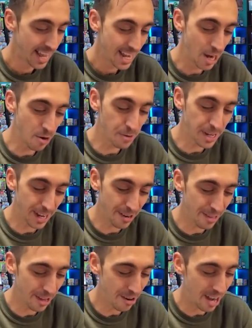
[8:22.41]
Here we
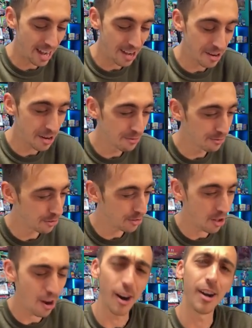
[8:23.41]
go though, Iano
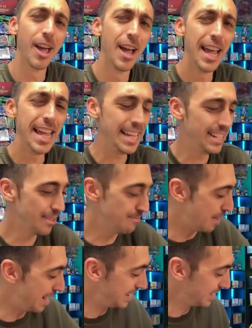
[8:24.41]
full art in the
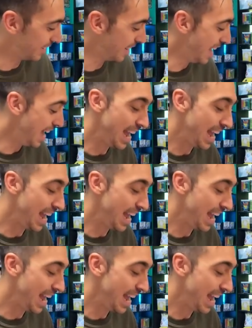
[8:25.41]
binder,